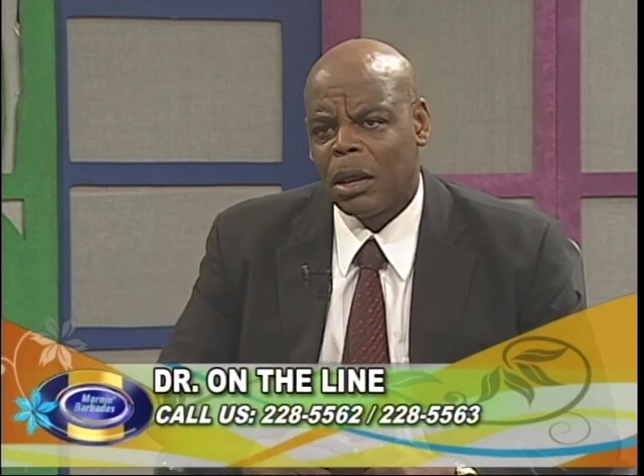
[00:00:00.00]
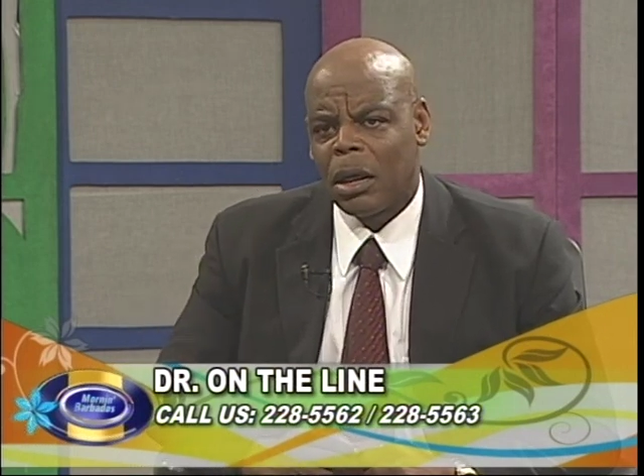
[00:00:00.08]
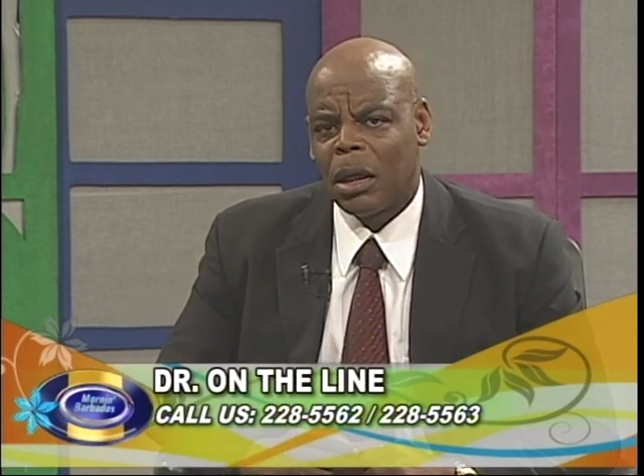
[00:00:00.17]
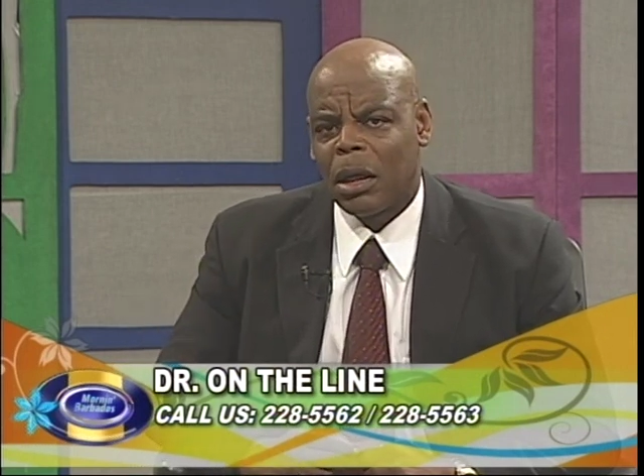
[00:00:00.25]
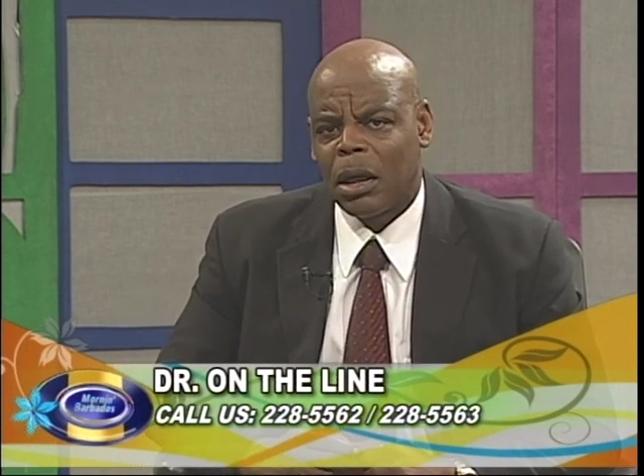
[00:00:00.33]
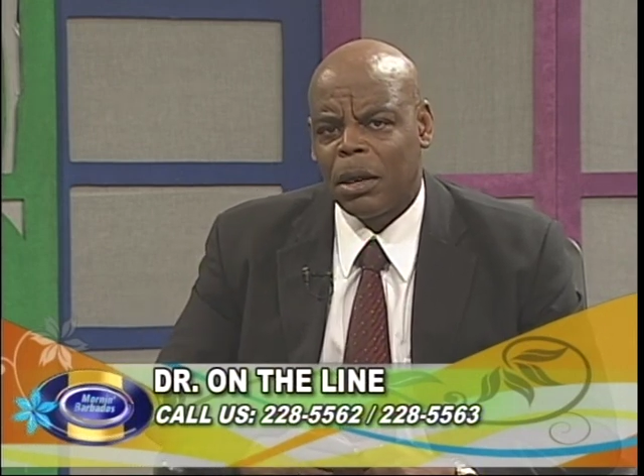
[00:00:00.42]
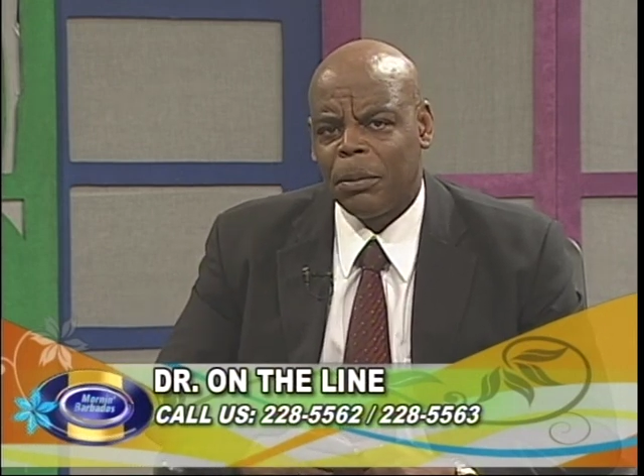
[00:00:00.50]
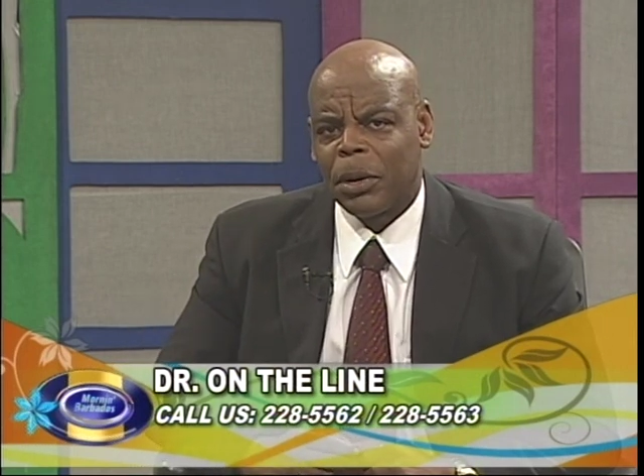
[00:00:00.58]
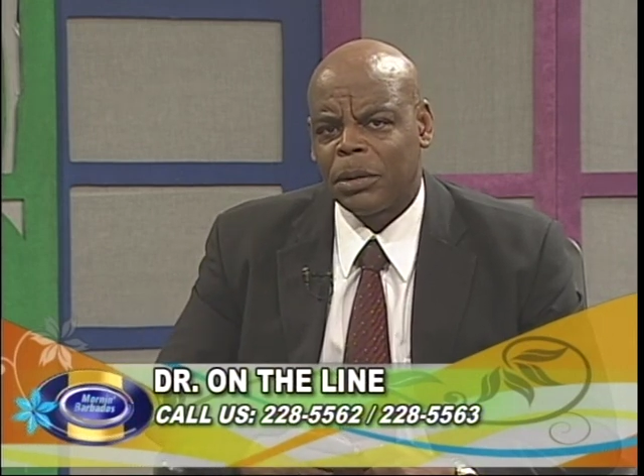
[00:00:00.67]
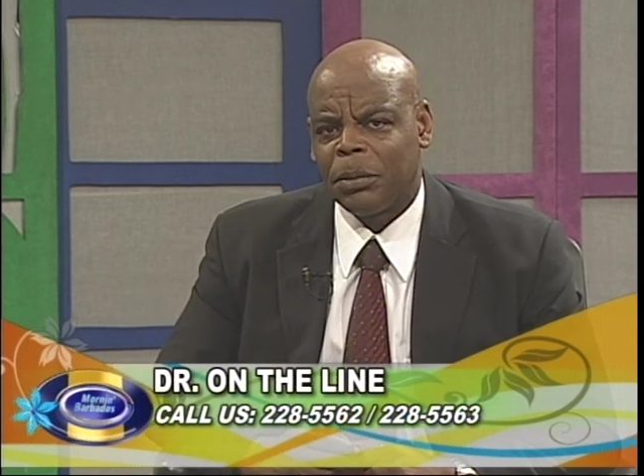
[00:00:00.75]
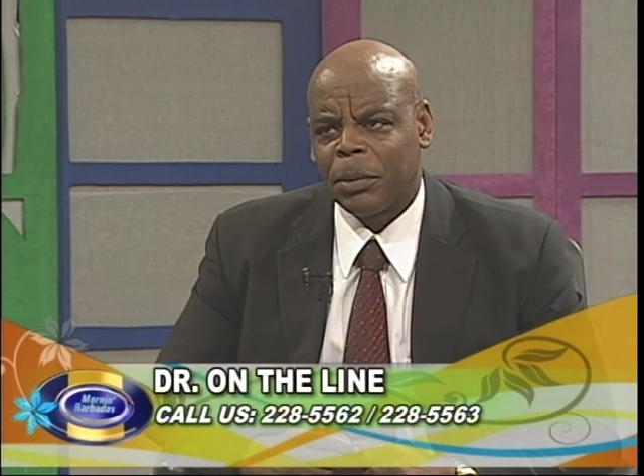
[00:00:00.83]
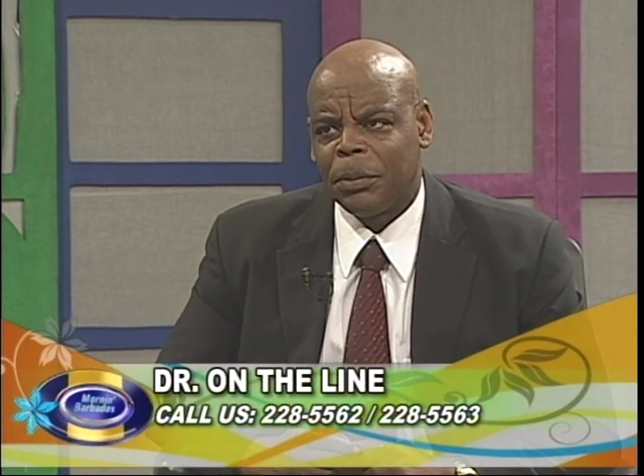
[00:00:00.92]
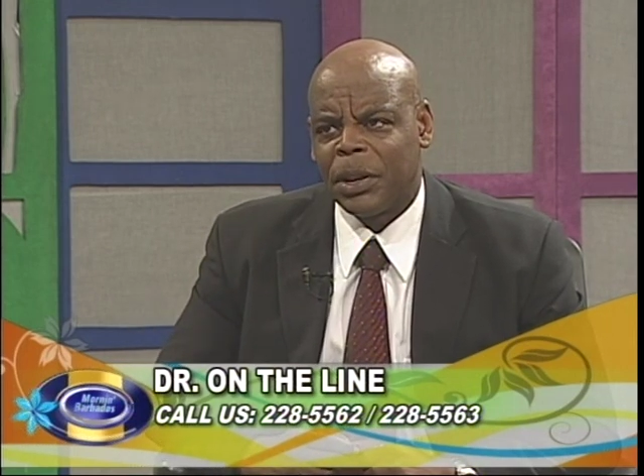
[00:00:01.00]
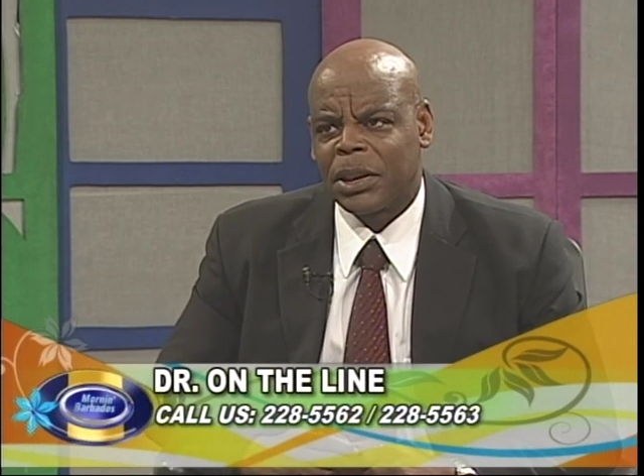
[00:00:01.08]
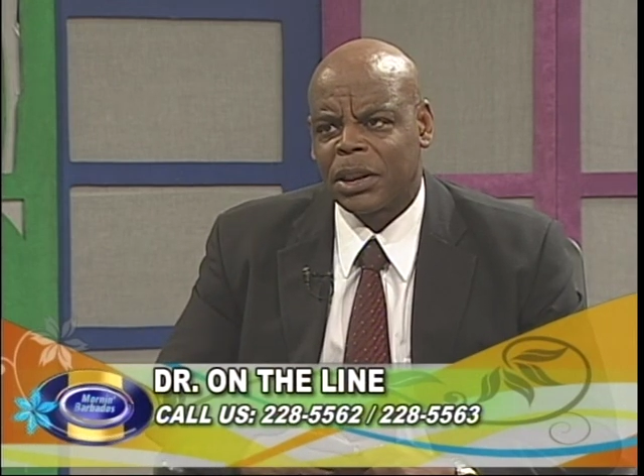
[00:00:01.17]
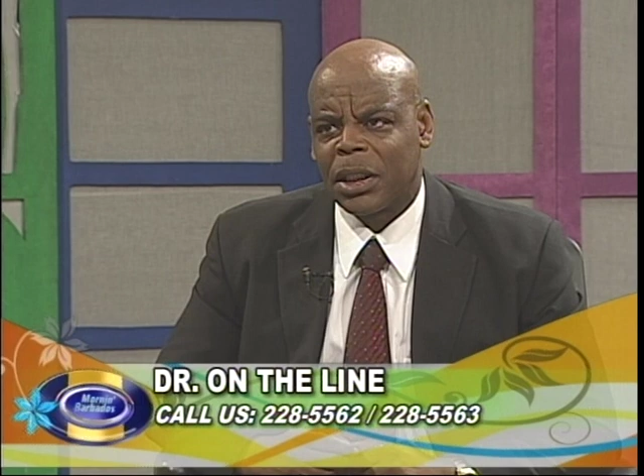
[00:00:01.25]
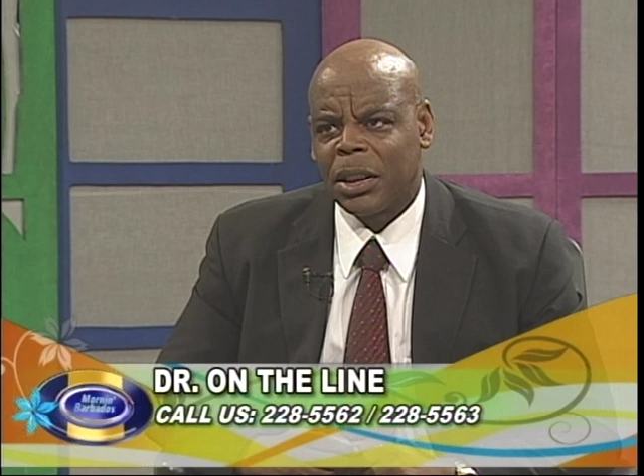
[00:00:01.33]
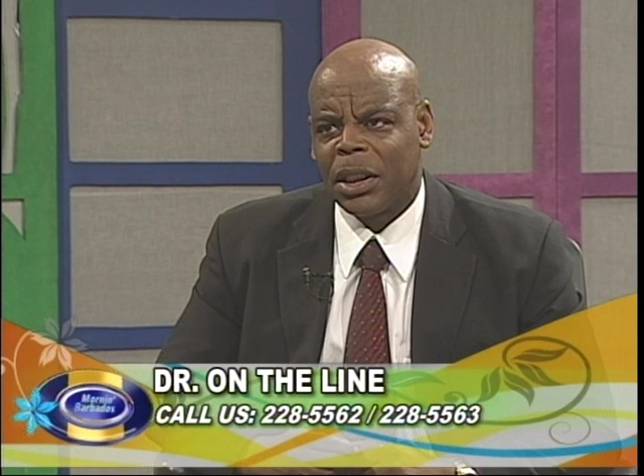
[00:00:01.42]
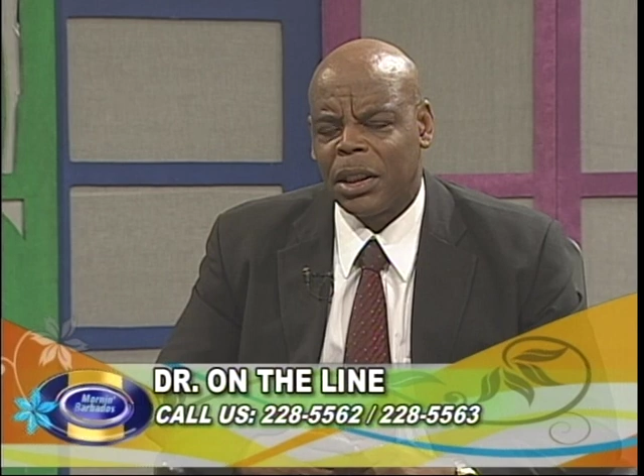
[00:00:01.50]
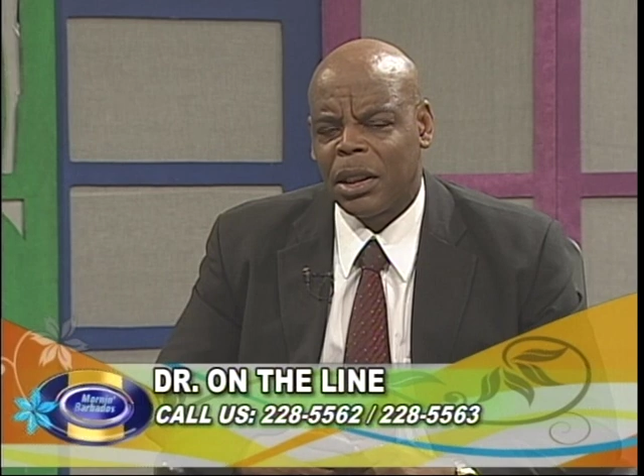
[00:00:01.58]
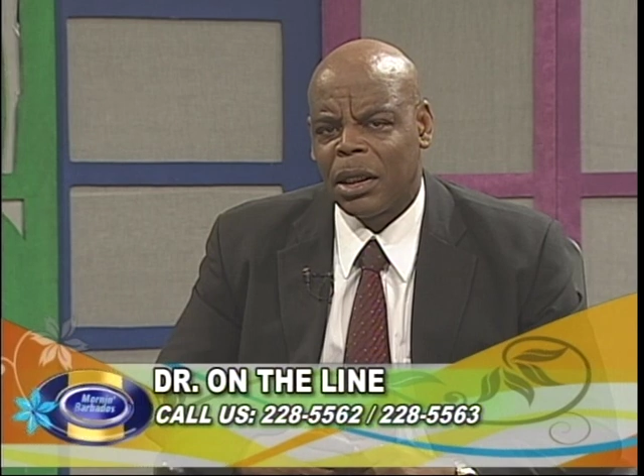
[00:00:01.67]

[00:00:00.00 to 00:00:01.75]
Uh, but, but basically,